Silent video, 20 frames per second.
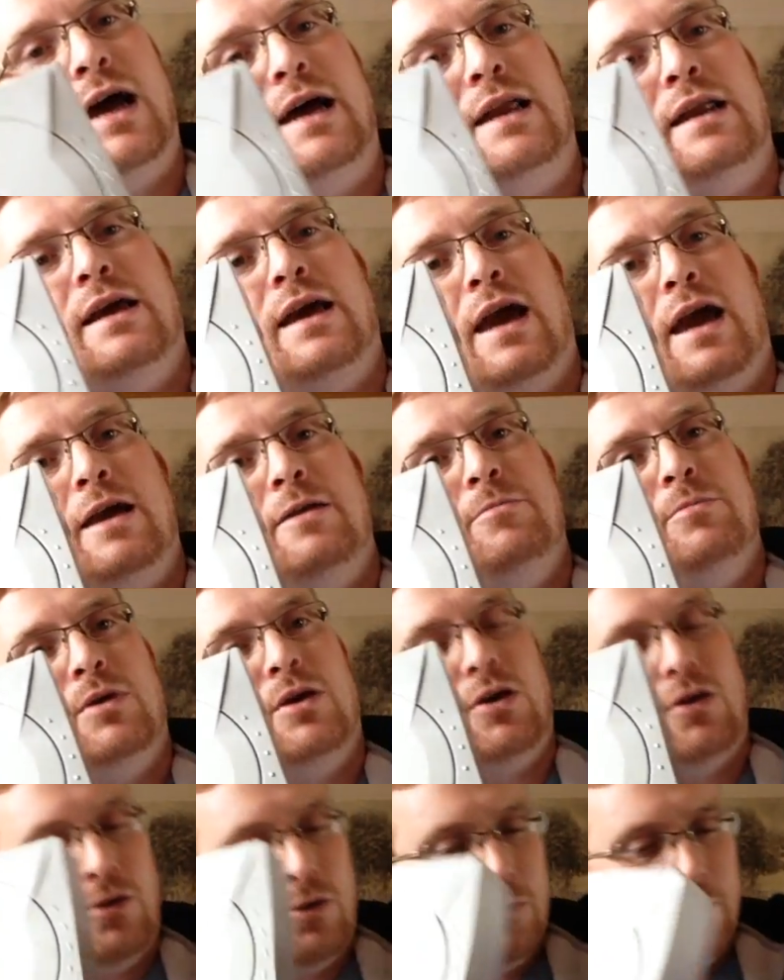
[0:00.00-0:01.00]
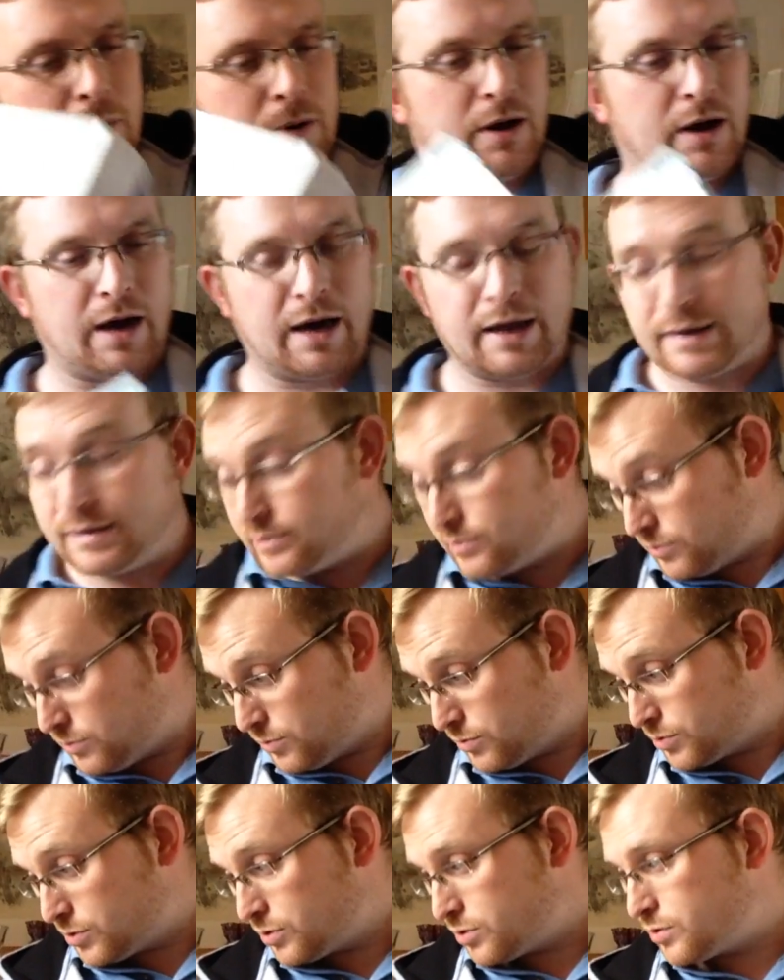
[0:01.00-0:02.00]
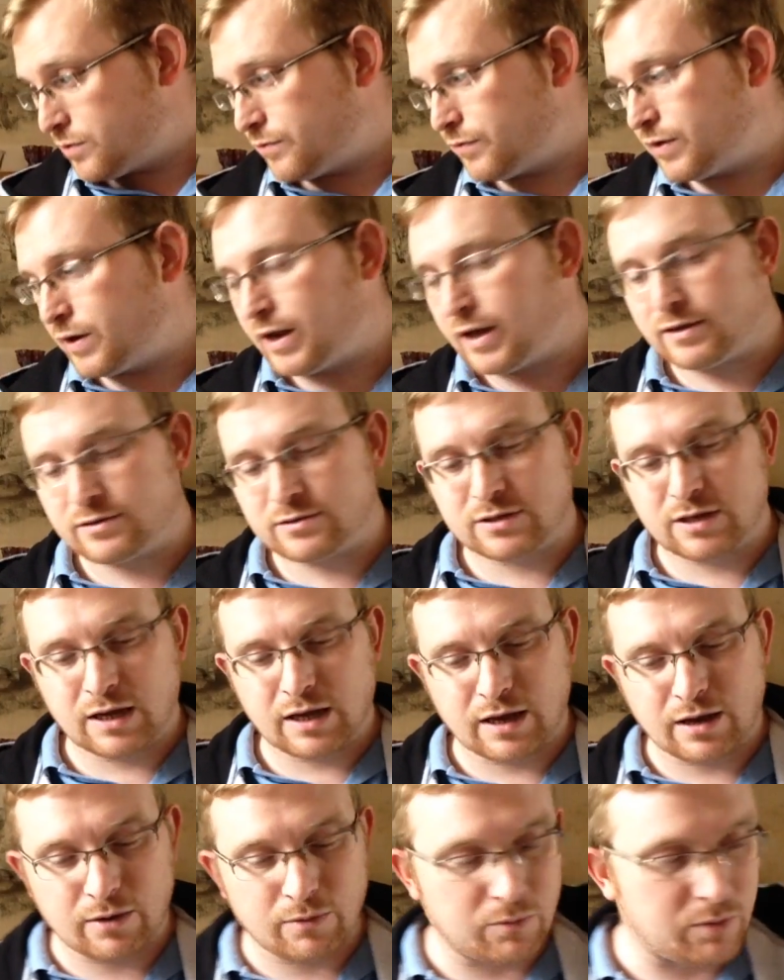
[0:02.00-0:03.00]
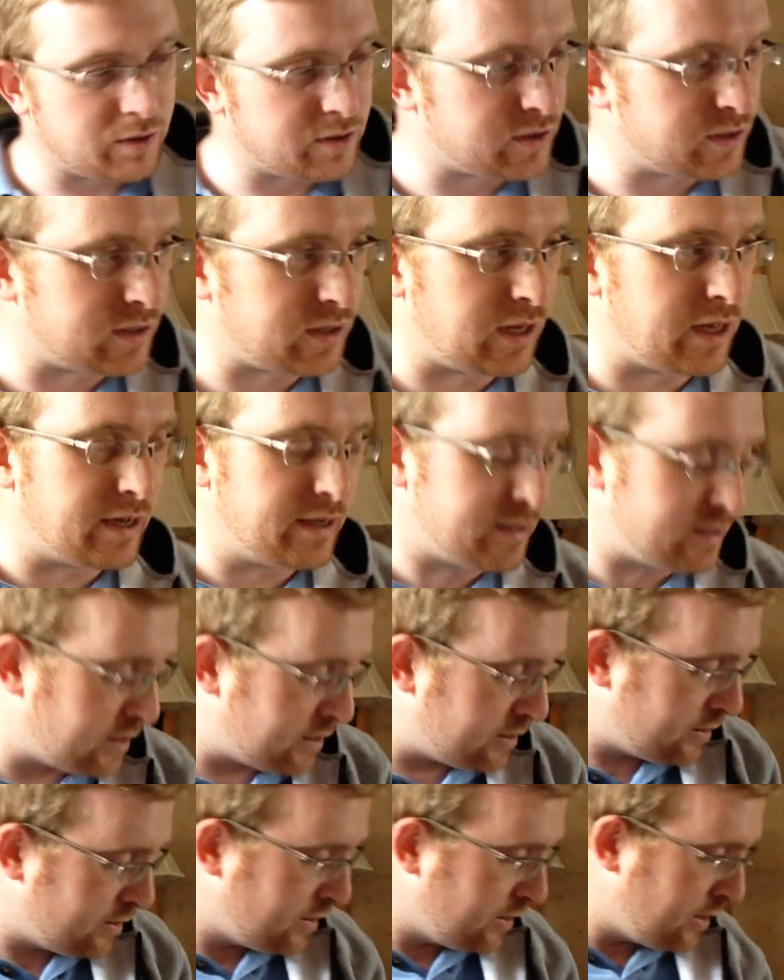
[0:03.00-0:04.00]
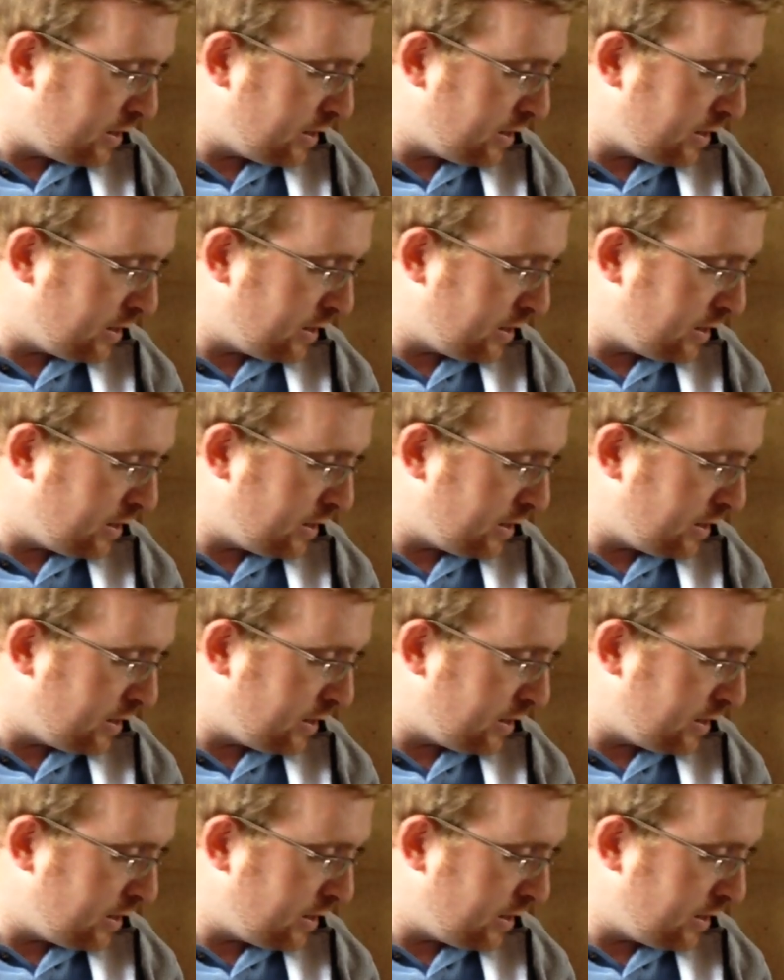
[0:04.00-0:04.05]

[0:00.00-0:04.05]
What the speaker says: and a GameCube, and also something else here, which is later.